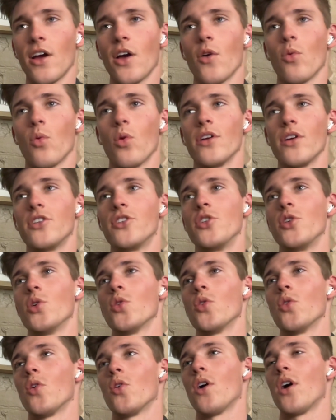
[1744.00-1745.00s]
Would
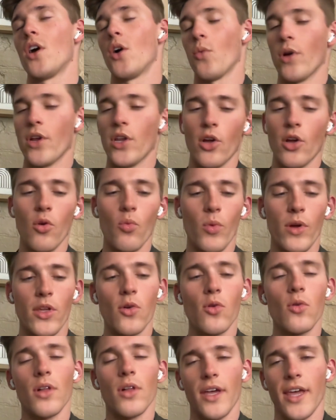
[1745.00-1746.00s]
you, when
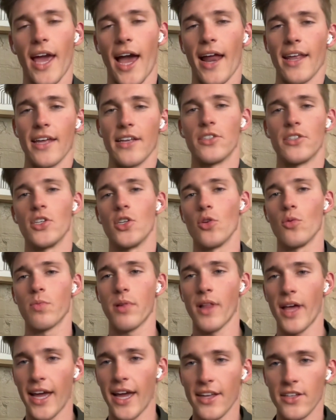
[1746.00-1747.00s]
you look at it, do you
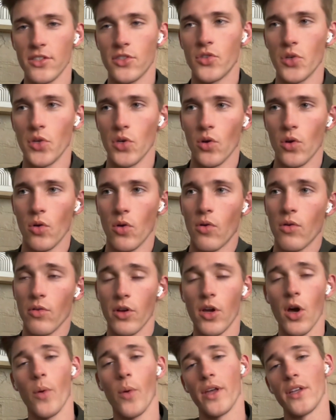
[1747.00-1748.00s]
plan to
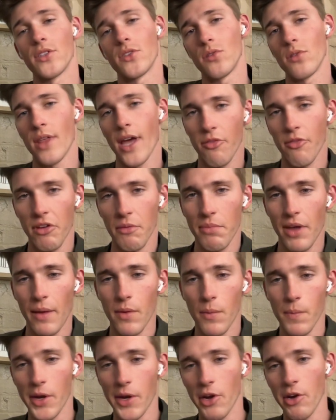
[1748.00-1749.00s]
go into that
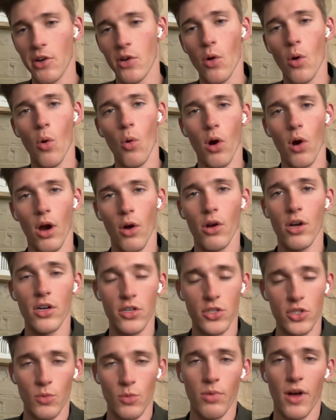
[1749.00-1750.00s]
repayment period, or
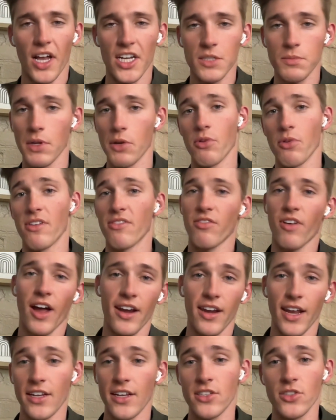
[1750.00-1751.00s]
could you possibly
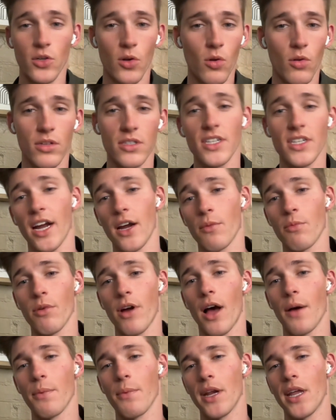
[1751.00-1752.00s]
refinance your whole entire
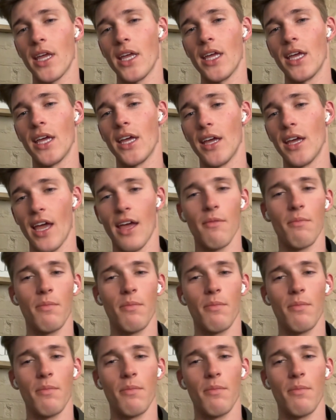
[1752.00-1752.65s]
property and